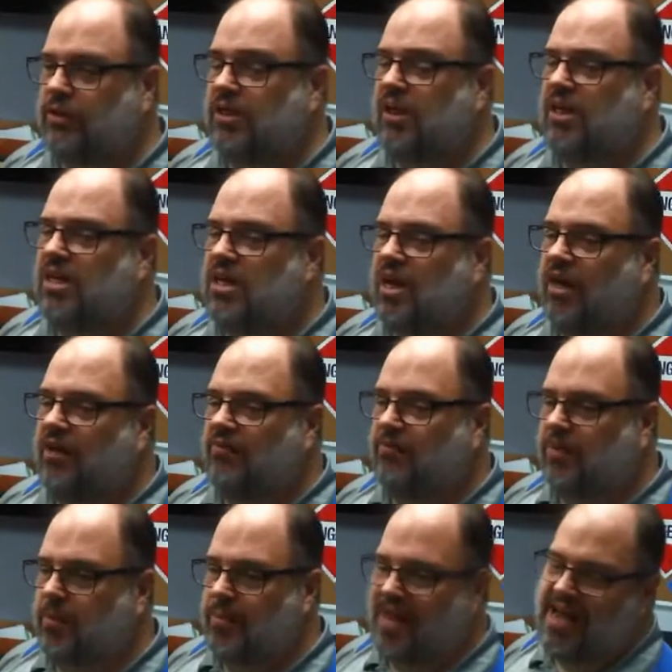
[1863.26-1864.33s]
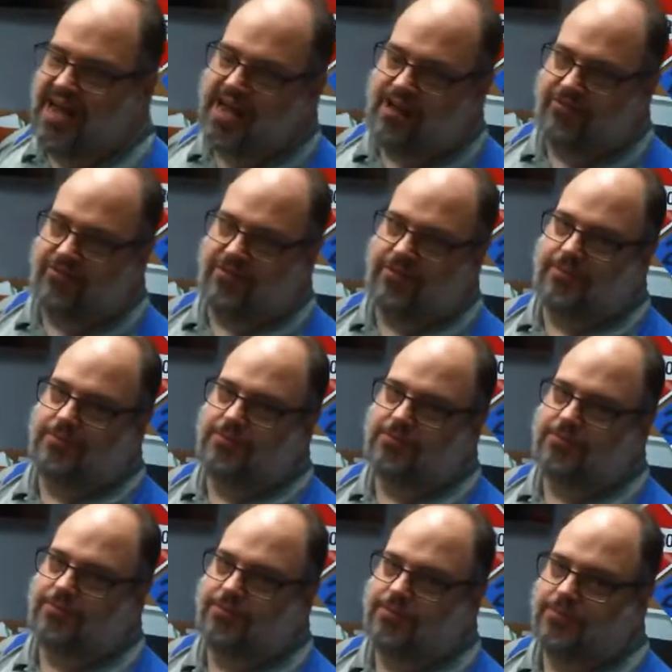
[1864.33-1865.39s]
that none of them have?
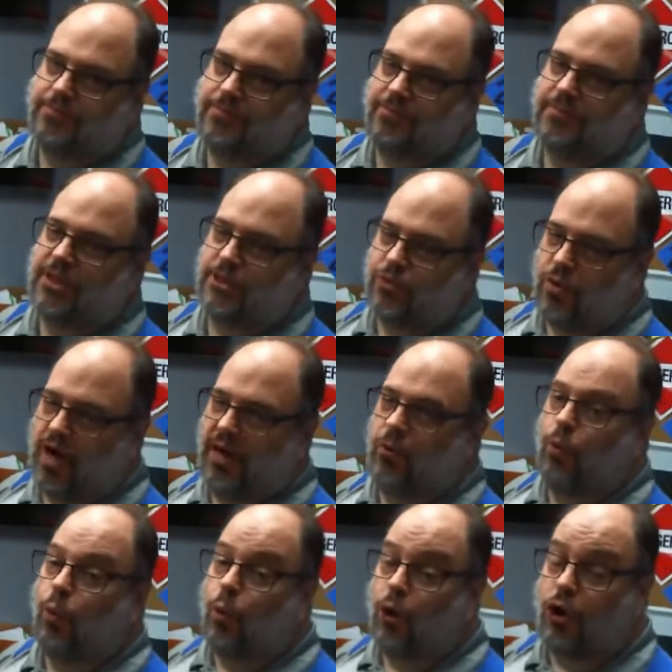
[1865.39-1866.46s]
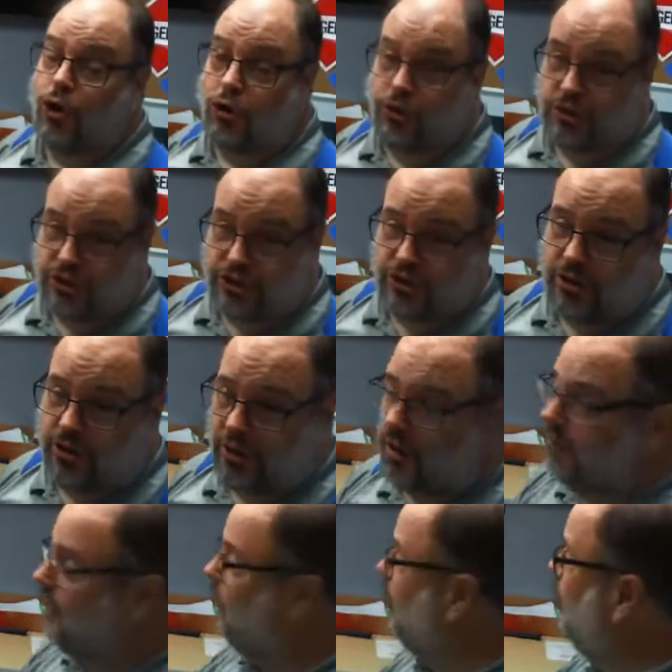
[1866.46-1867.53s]
That's right, words.
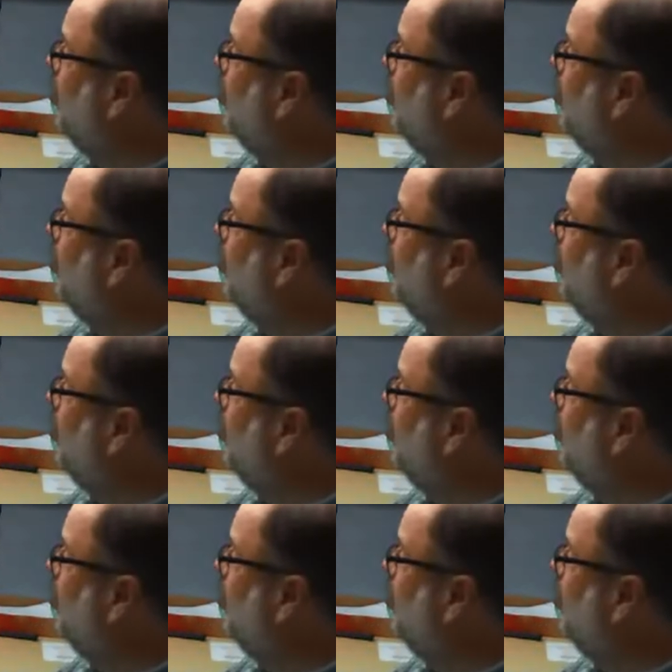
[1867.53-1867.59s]
There are